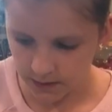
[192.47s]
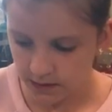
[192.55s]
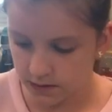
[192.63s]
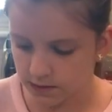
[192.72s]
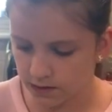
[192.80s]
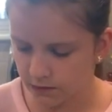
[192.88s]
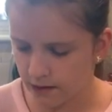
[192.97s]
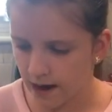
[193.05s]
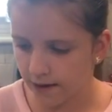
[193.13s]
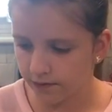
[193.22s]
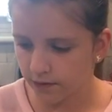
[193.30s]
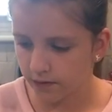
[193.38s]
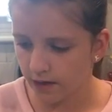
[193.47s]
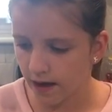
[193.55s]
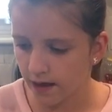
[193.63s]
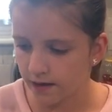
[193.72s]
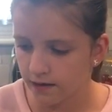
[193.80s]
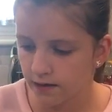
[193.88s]
So after
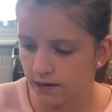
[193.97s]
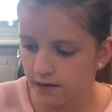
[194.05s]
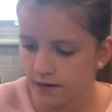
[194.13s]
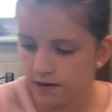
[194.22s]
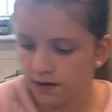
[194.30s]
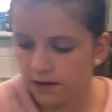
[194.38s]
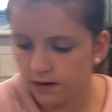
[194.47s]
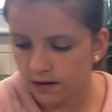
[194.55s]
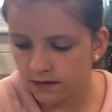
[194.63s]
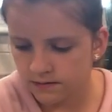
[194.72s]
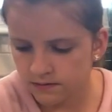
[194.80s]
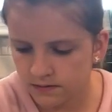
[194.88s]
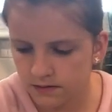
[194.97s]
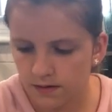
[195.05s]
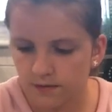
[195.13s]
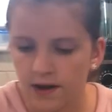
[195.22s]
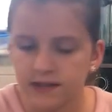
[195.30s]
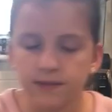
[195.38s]
that, the
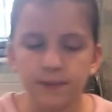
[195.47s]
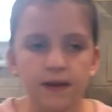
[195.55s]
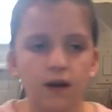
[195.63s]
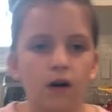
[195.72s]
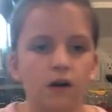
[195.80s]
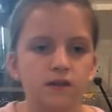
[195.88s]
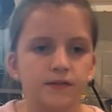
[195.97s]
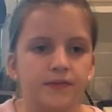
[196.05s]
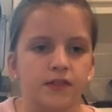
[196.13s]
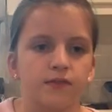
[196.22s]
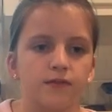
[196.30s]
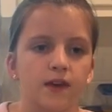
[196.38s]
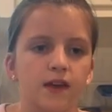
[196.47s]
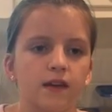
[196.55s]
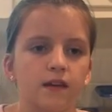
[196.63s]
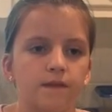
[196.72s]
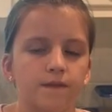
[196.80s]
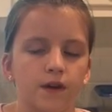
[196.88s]
recipe calls for
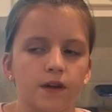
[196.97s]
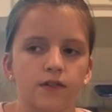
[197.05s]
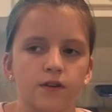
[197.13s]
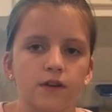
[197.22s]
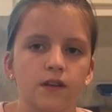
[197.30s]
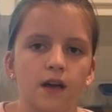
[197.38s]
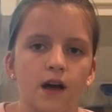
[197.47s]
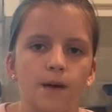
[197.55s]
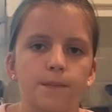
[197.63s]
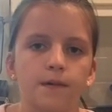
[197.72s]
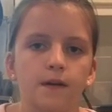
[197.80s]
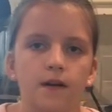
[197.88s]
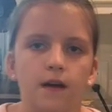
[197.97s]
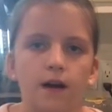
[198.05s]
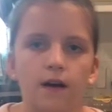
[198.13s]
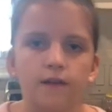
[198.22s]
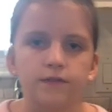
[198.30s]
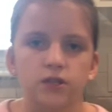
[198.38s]
a 1/3 cup
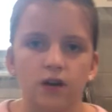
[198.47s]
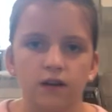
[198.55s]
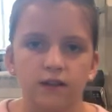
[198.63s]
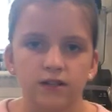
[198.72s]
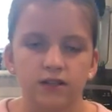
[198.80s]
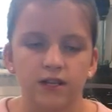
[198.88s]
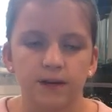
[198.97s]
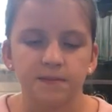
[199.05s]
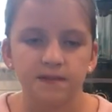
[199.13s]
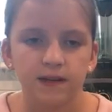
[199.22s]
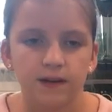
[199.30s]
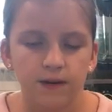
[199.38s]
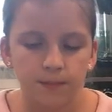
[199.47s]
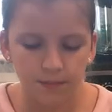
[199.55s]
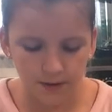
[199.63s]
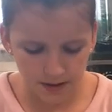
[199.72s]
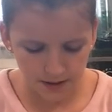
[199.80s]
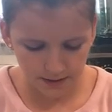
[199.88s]
of chocolate chips,
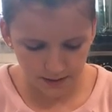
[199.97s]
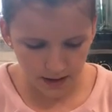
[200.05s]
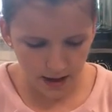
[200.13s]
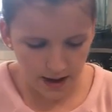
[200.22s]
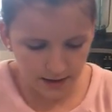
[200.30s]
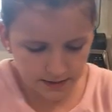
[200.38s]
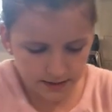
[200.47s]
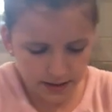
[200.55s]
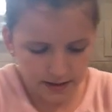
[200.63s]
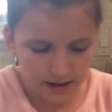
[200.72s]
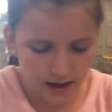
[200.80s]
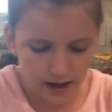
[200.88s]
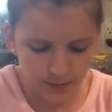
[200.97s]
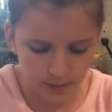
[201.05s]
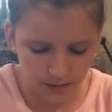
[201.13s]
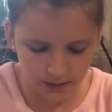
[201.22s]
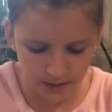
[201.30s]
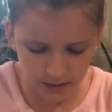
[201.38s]
but I just like to
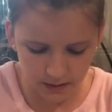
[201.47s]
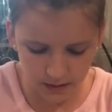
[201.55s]
eyeball it.